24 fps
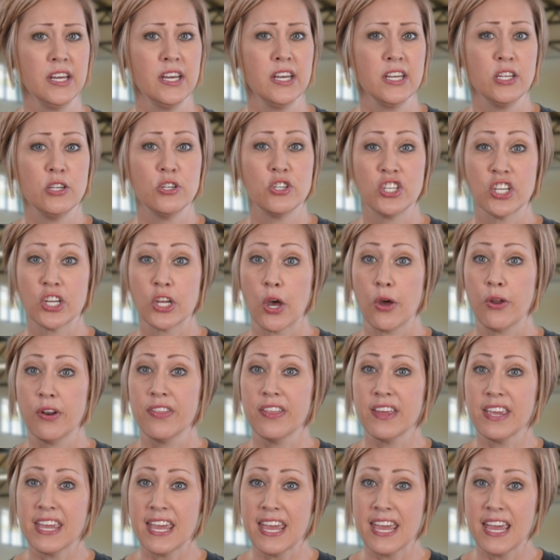You should go to
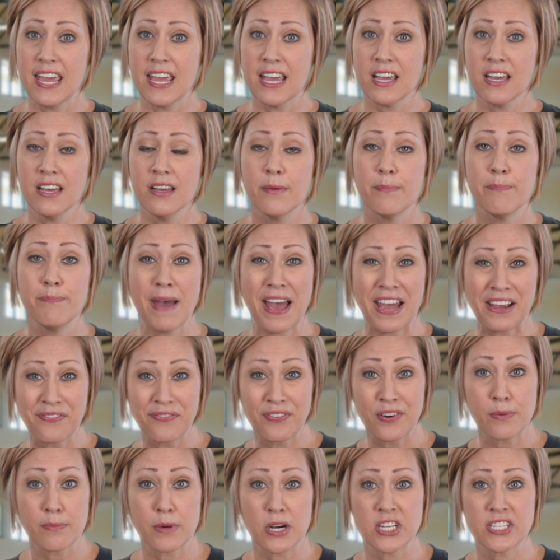the king, beg
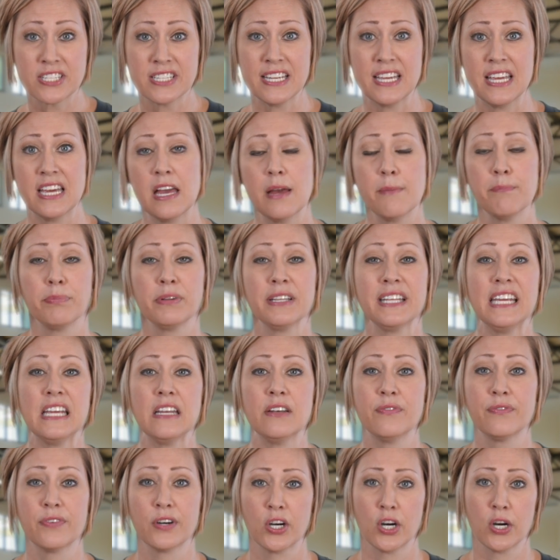for mercy, and plead
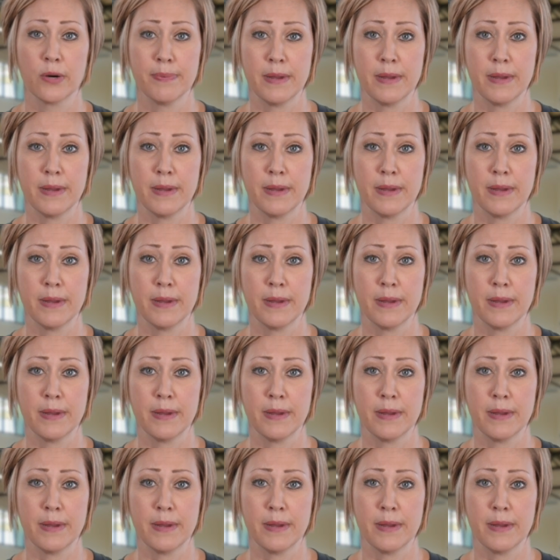for her